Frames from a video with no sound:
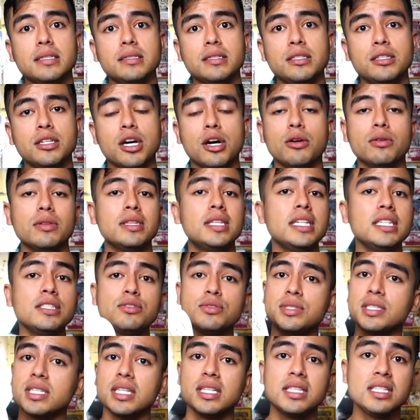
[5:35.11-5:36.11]
you know, this
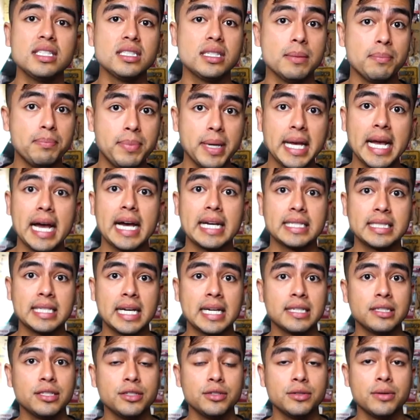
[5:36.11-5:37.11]
is a big ass
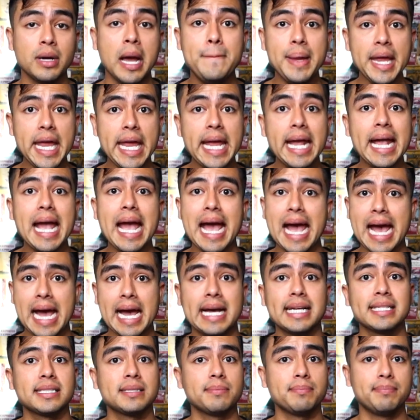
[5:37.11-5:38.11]
tattoo. Big
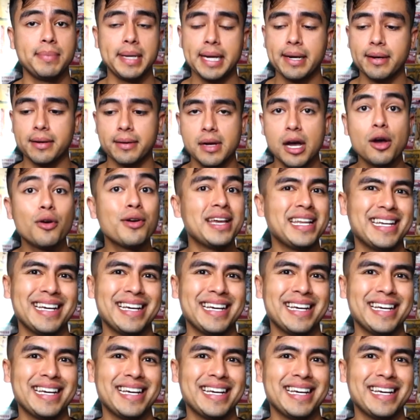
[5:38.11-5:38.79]
ass bear. Okay,